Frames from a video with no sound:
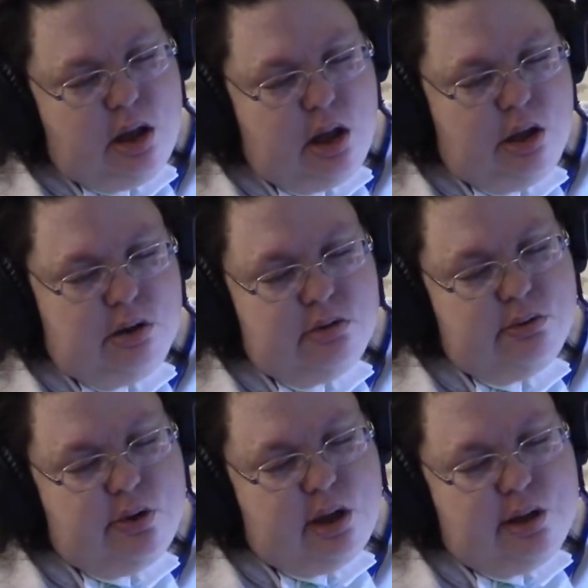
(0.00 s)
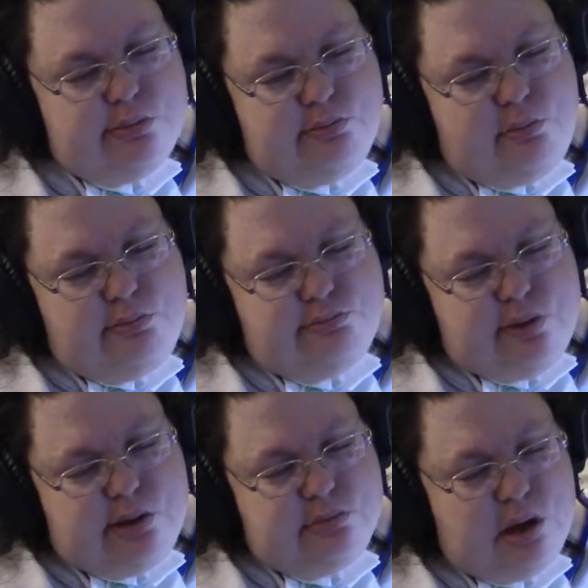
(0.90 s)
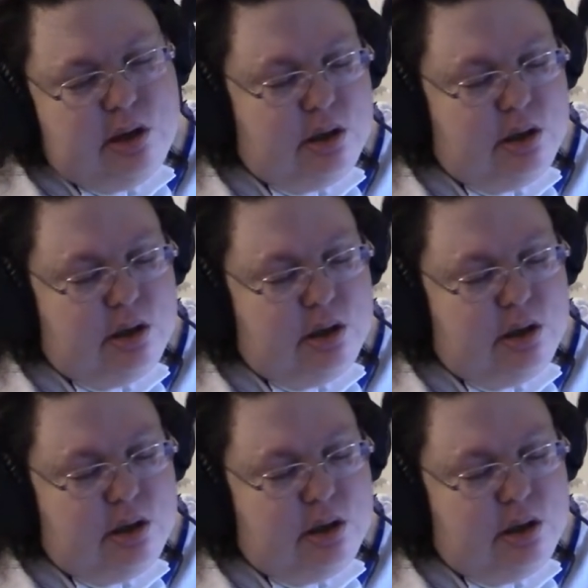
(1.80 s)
Oh, well, bummer.